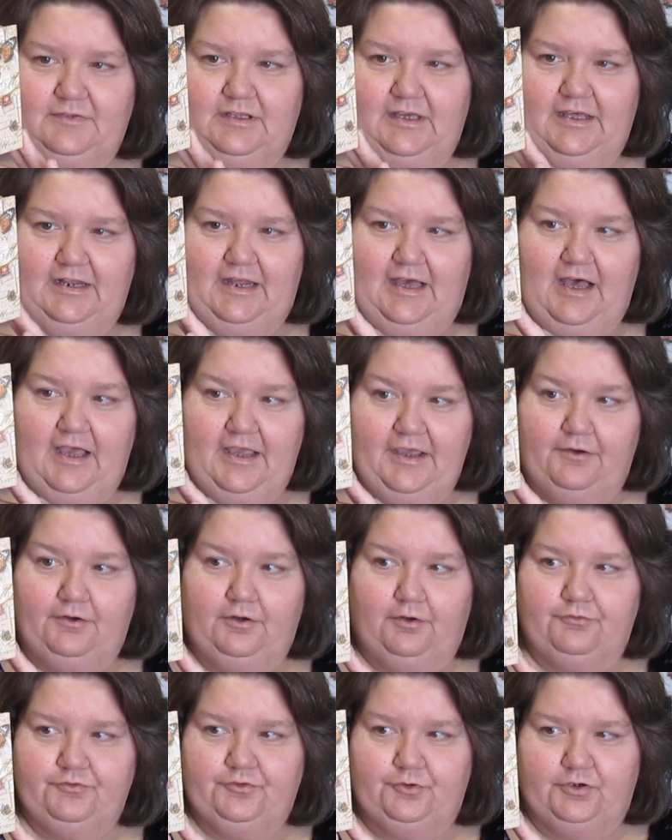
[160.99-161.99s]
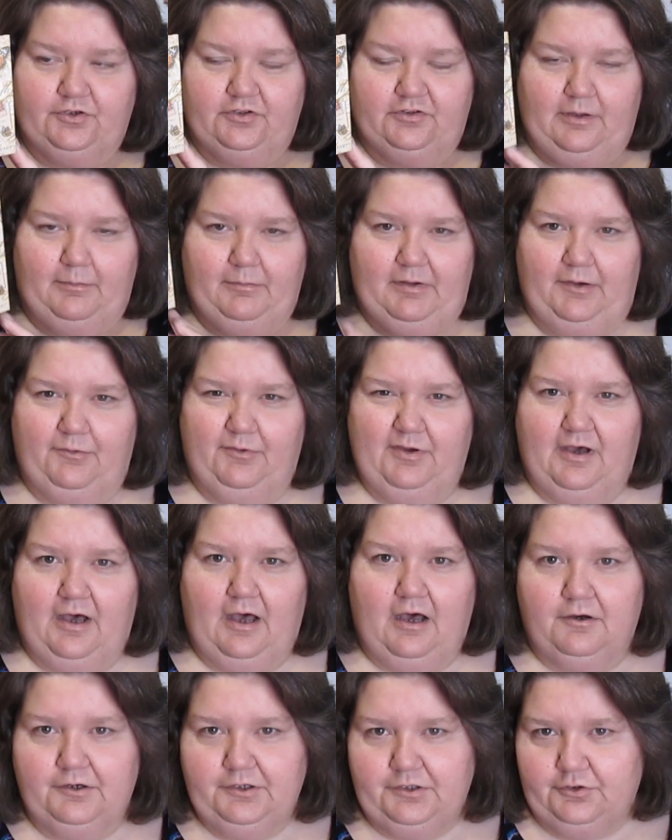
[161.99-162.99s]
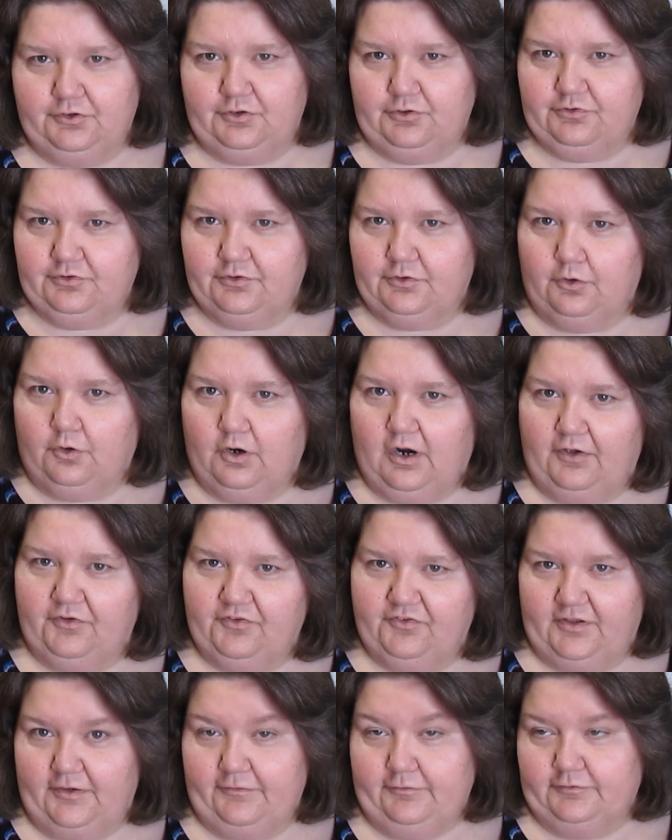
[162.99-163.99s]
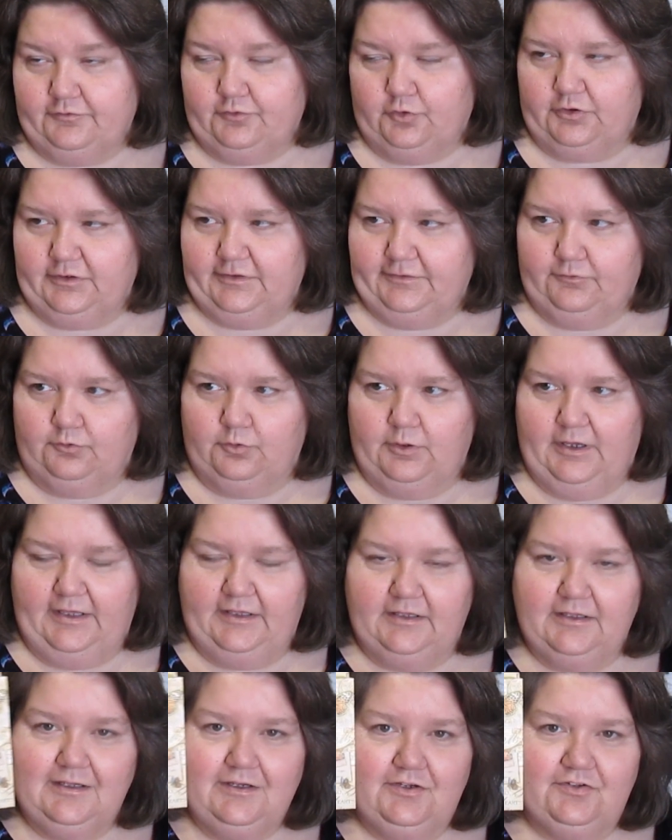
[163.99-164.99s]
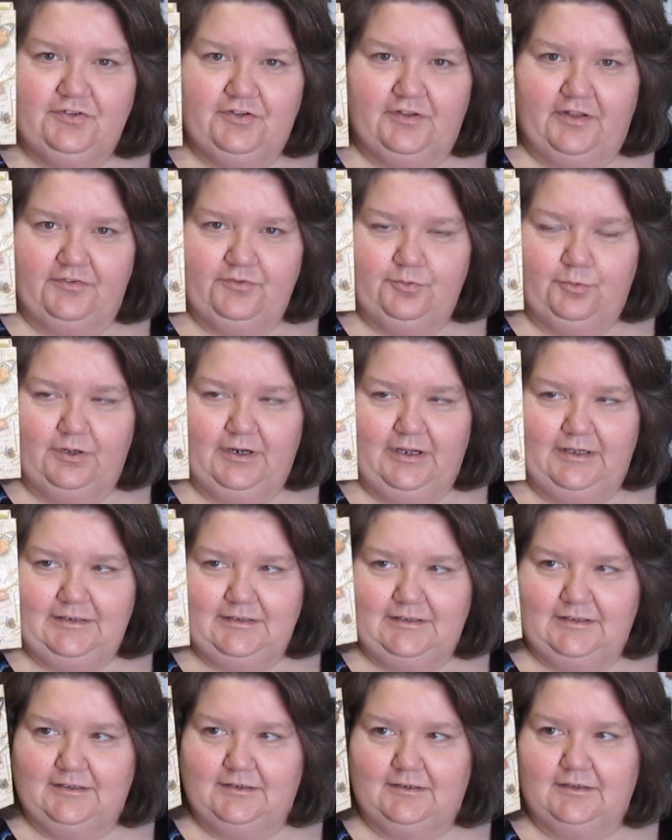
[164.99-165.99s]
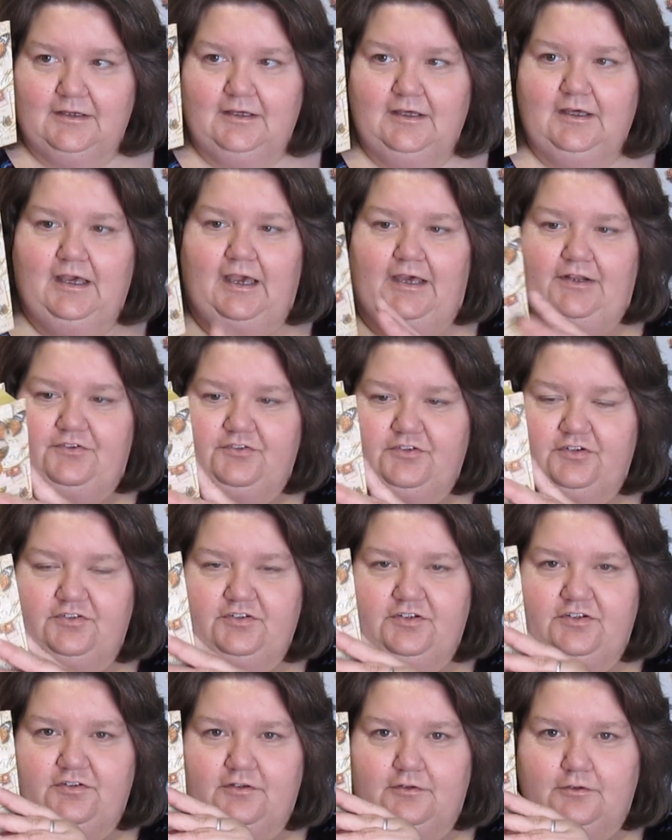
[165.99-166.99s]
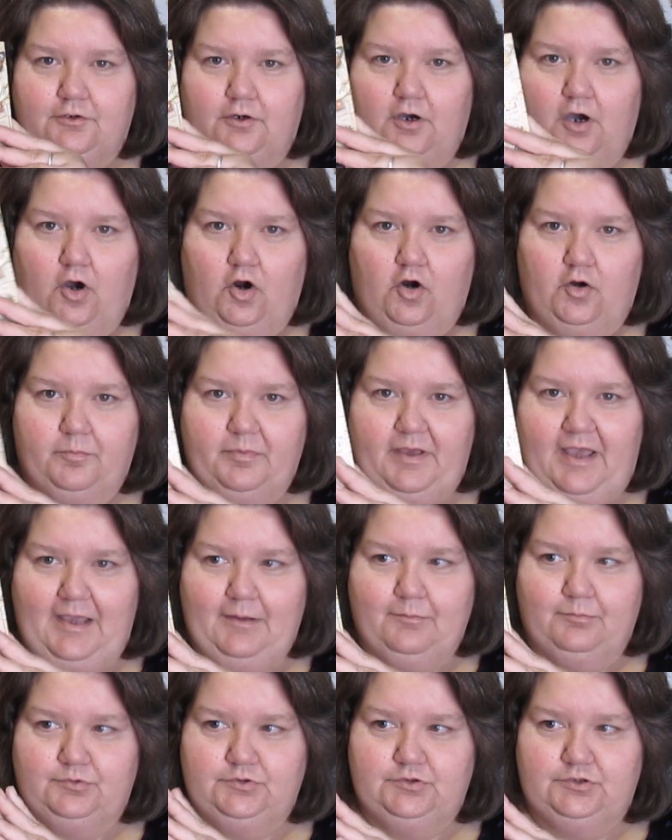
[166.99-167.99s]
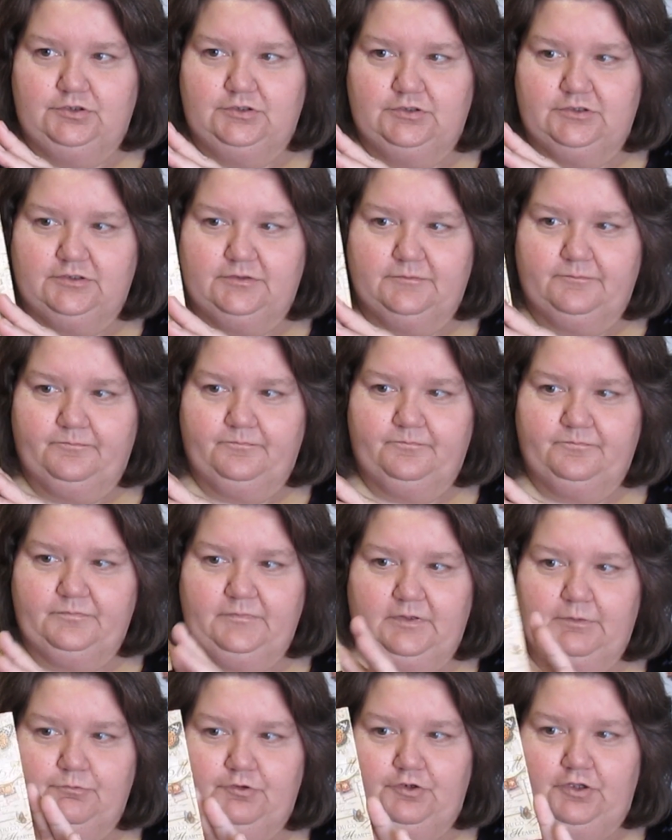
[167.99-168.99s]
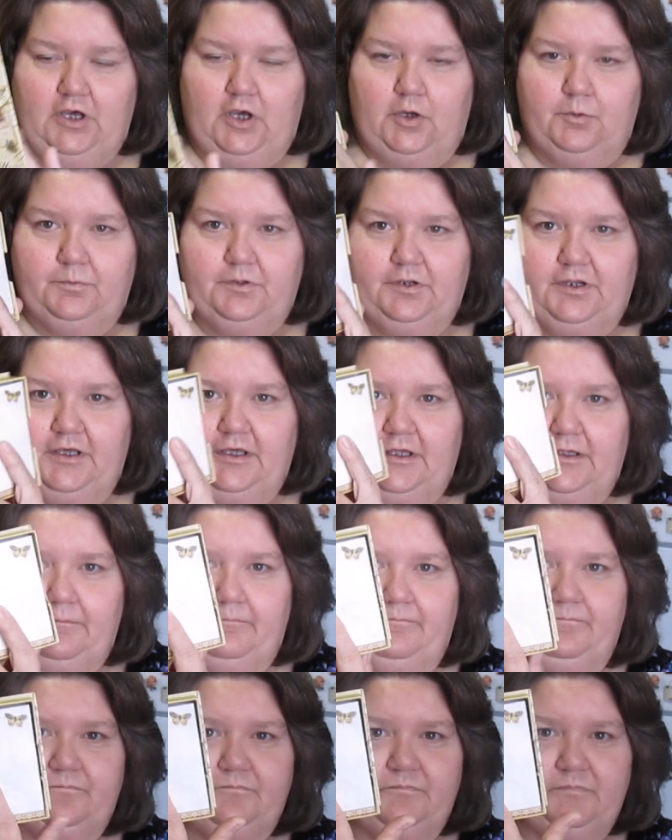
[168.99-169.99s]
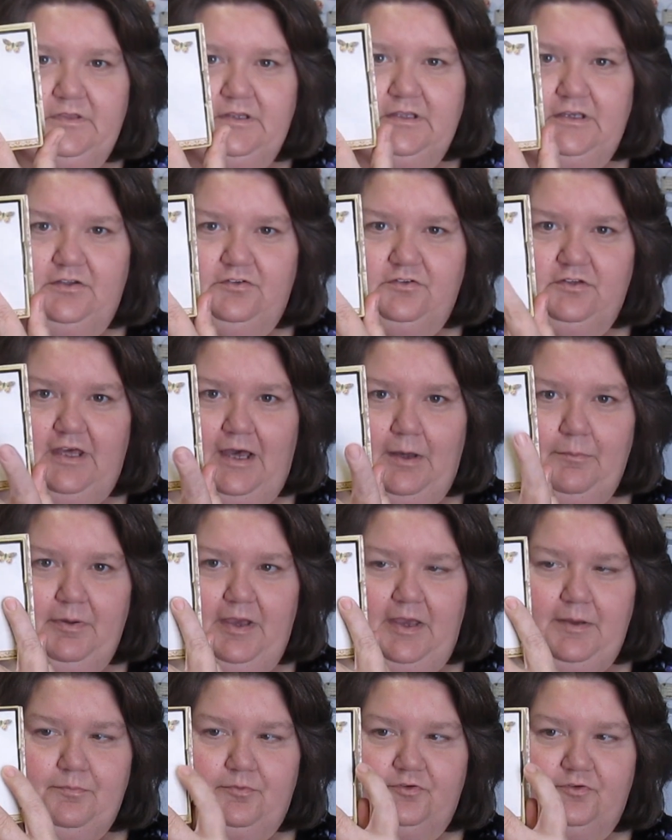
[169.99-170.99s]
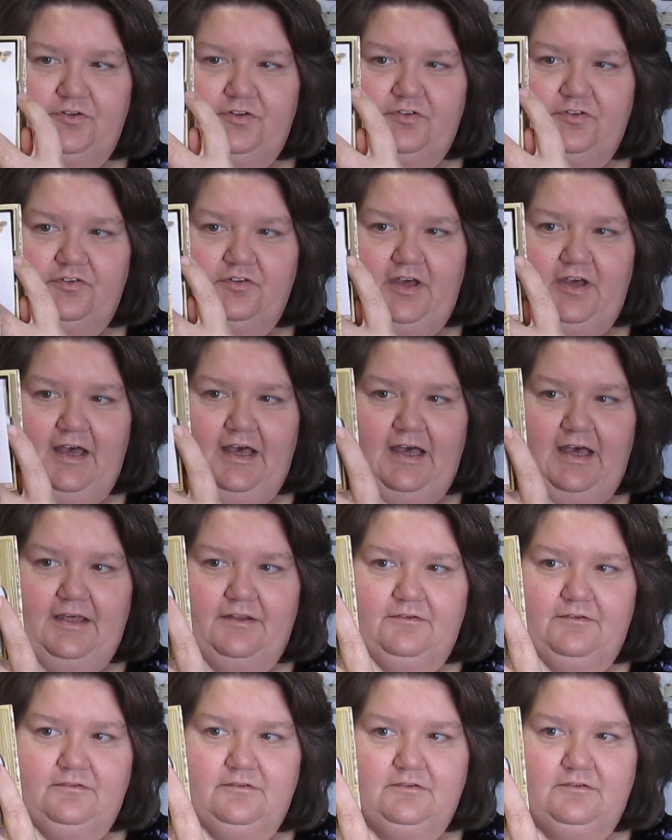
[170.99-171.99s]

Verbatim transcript: And I held on to it because I'm like, well, I'll either use it or I'll save it for a giveaway. So that's what I did. And it's just this little hardback book. And when you open it up, it's got papers inside.